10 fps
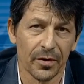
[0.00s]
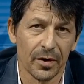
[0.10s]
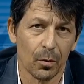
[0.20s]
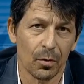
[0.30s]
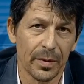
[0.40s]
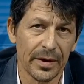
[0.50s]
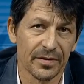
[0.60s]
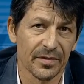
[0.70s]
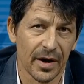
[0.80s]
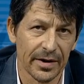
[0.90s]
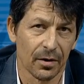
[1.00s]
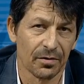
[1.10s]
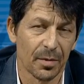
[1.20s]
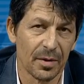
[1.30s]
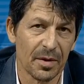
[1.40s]
that it will be signed
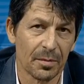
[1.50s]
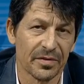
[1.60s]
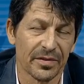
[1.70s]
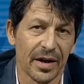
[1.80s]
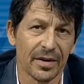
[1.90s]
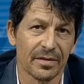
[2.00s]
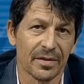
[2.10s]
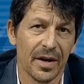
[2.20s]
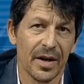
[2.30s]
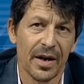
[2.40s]
off by member states.